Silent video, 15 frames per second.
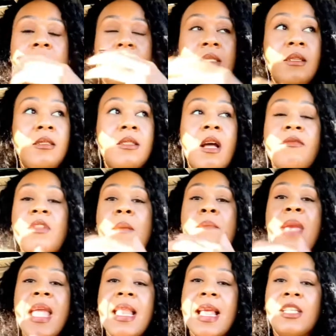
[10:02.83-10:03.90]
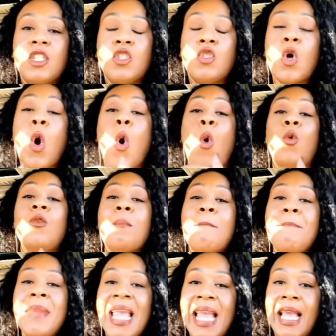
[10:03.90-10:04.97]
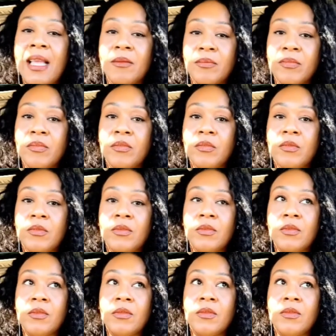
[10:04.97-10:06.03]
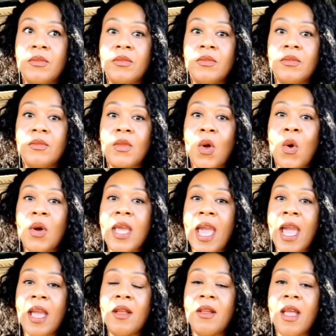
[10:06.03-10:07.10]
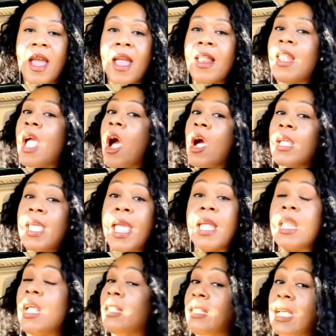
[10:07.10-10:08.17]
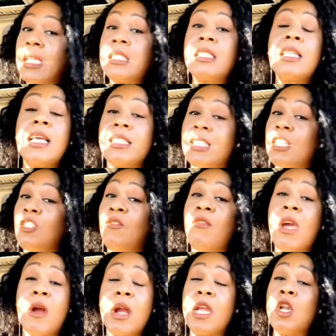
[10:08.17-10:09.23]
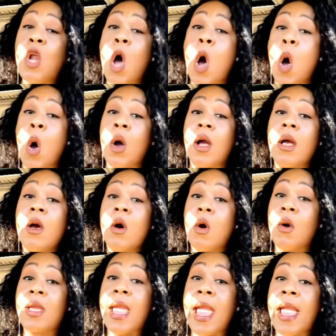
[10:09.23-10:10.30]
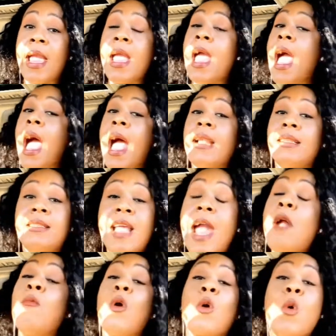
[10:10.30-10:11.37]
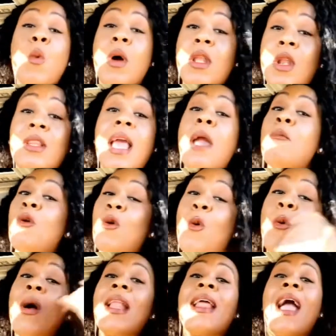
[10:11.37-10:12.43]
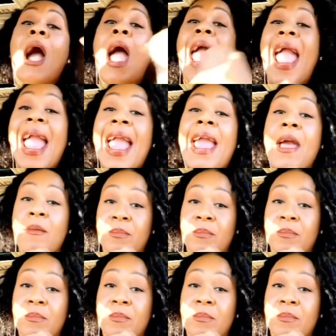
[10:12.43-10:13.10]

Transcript: is stuff that men has told me. Okay. And again, this list is very long. Okay. They were going ham.